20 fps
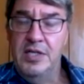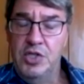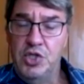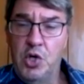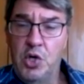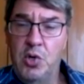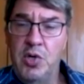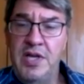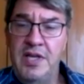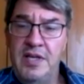
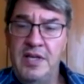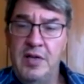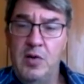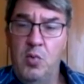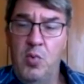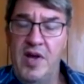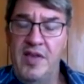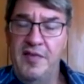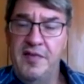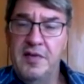joint
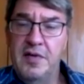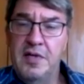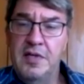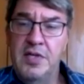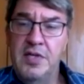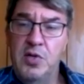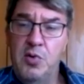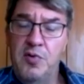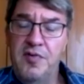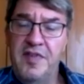
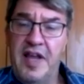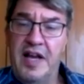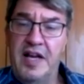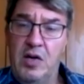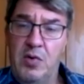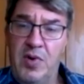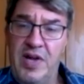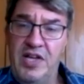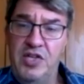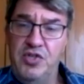Western Youth
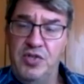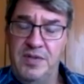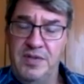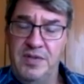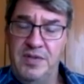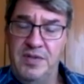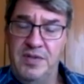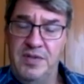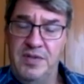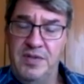
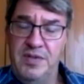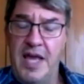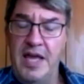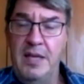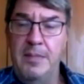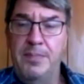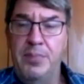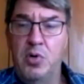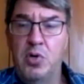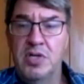Declaration.
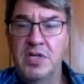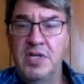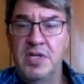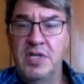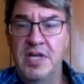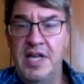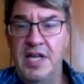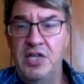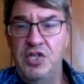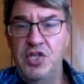And
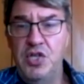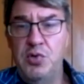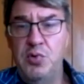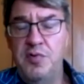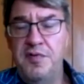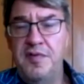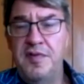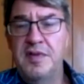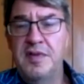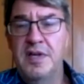important
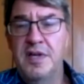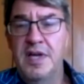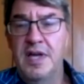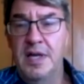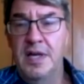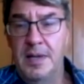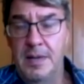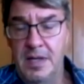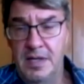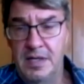issues,
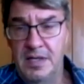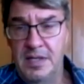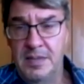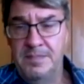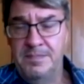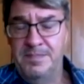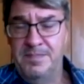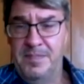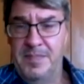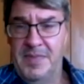
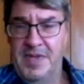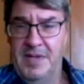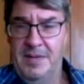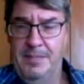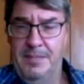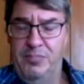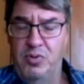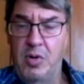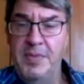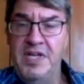
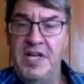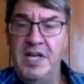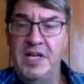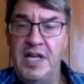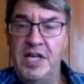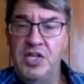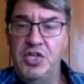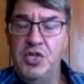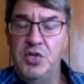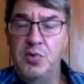
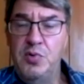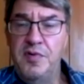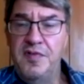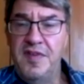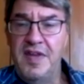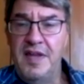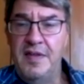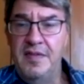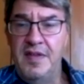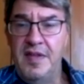prominent
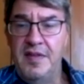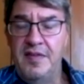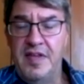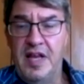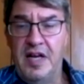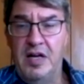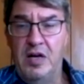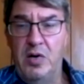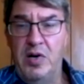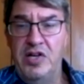issues in these
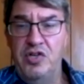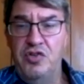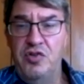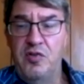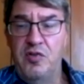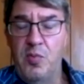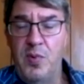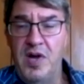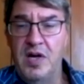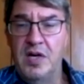
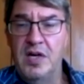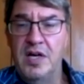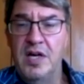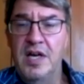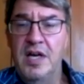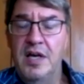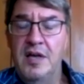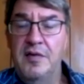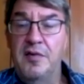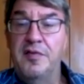declarations
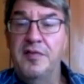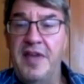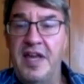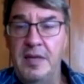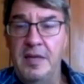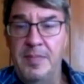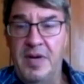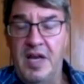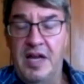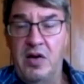were
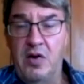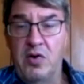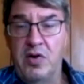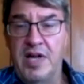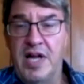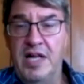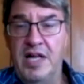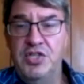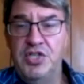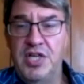sustainable
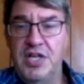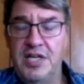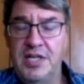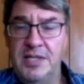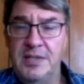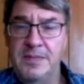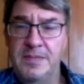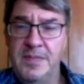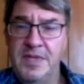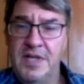
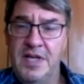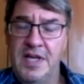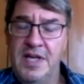agriculture,